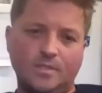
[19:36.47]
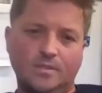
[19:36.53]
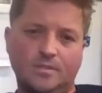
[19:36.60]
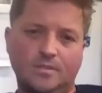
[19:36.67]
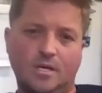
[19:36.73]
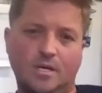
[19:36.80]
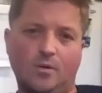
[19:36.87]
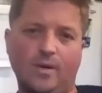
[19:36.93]

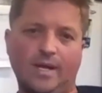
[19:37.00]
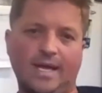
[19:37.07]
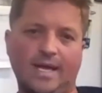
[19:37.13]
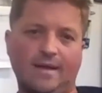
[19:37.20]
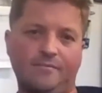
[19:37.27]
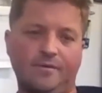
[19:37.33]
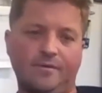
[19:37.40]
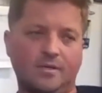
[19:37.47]
So we
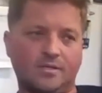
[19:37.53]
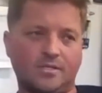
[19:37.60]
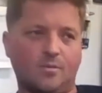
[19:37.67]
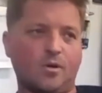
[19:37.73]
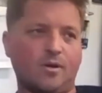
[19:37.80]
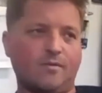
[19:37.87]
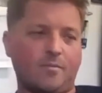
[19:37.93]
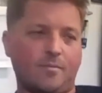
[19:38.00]
have
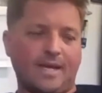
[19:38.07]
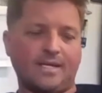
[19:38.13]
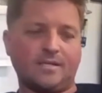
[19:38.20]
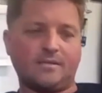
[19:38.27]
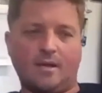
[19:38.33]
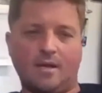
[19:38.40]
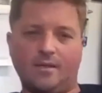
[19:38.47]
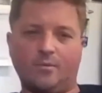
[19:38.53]
somewhat of a
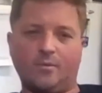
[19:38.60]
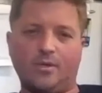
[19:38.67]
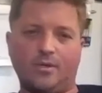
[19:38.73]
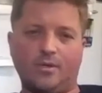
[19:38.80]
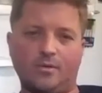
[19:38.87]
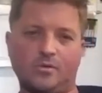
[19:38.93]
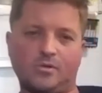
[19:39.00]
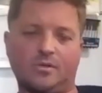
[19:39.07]
baseline that we
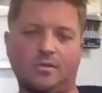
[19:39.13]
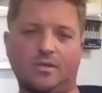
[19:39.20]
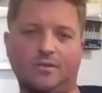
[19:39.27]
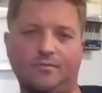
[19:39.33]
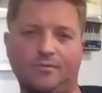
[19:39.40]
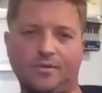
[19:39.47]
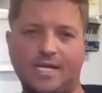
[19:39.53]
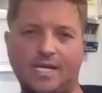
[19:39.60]
use on
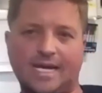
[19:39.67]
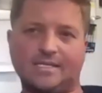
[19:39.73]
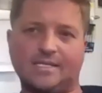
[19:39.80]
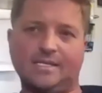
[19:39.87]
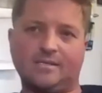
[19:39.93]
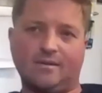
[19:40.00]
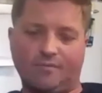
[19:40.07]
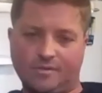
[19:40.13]
different
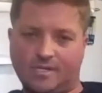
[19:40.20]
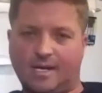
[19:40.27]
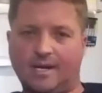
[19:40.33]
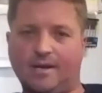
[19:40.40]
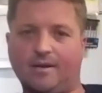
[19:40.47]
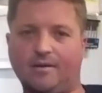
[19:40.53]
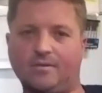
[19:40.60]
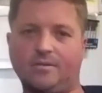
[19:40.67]
chassis, different
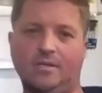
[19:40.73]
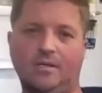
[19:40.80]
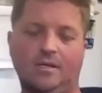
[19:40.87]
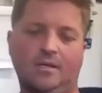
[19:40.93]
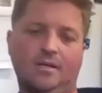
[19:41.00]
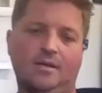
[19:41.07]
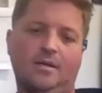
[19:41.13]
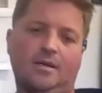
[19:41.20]
tires,
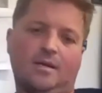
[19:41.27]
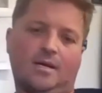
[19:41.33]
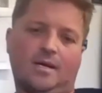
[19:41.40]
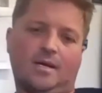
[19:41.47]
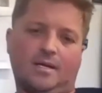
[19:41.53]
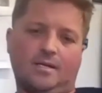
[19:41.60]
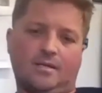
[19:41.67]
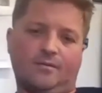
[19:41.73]

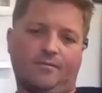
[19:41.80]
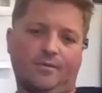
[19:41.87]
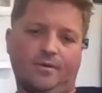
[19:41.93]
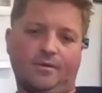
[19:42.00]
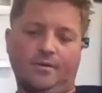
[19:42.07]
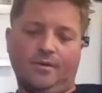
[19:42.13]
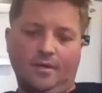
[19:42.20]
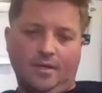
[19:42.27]

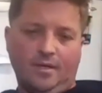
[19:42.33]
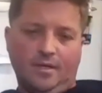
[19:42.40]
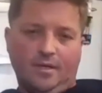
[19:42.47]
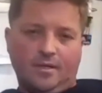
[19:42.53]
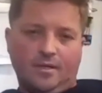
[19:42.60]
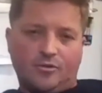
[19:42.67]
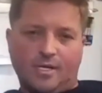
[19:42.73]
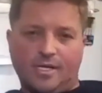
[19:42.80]
different
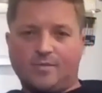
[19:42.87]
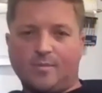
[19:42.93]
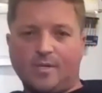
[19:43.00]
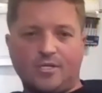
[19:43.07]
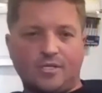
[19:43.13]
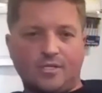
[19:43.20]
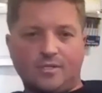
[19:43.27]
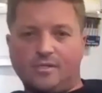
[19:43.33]

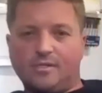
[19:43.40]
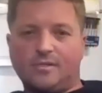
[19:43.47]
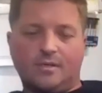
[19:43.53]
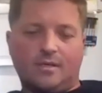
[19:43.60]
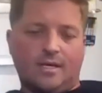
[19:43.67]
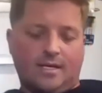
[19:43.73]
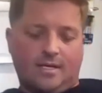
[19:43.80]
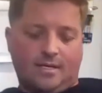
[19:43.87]
transmissions,
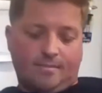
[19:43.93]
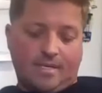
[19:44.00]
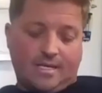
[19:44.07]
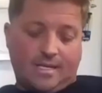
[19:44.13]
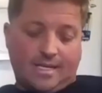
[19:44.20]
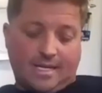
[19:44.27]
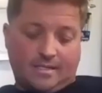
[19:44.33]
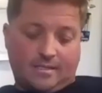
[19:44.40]

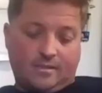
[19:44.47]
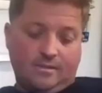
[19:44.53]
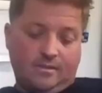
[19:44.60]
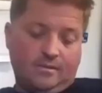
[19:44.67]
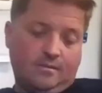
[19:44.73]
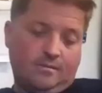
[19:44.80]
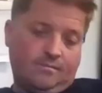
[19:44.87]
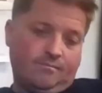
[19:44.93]
and that's,
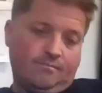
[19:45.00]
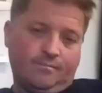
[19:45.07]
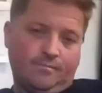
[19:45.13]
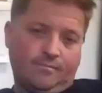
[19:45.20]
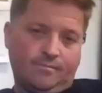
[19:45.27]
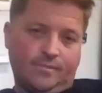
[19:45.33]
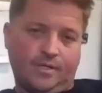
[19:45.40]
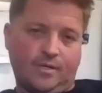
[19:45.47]

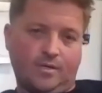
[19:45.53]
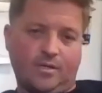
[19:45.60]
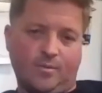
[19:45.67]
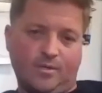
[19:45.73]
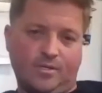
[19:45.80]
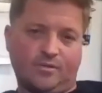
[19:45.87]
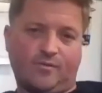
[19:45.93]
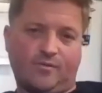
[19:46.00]
you know, then
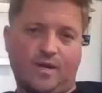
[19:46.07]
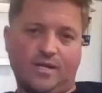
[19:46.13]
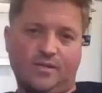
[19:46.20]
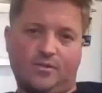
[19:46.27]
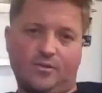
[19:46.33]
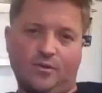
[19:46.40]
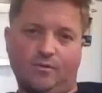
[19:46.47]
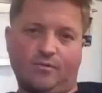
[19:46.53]
we just fine
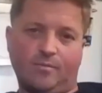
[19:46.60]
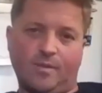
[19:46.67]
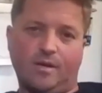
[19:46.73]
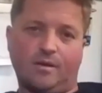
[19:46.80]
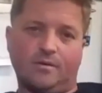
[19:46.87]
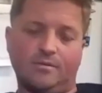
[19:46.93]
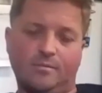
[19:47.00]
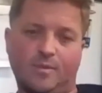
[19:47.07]
tune it from
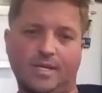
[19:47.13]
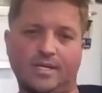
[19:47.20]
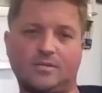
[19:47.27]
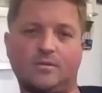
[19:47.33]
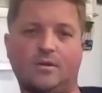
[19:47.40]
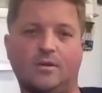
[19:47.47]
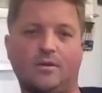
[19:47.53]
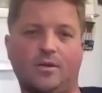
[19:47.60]
there
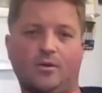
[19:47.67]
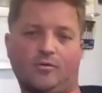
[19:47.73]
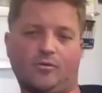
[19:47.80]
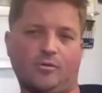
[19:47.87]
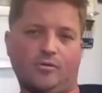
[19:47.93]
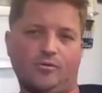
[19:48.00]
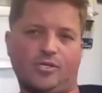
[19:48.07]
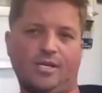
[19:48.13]
based on, you know,
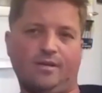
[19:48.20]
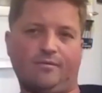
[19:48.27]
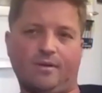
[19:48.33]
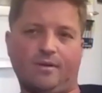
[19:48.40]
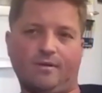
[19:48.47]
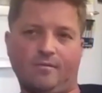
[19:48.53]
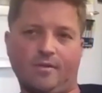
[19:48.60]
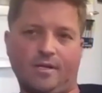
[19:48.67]
crew chief
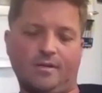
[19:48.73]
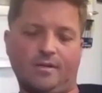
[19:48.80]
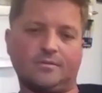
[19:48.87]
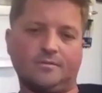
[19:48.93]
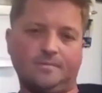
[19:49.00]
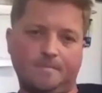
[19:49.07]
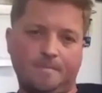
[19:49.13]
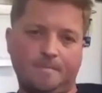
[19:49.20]
and everything else.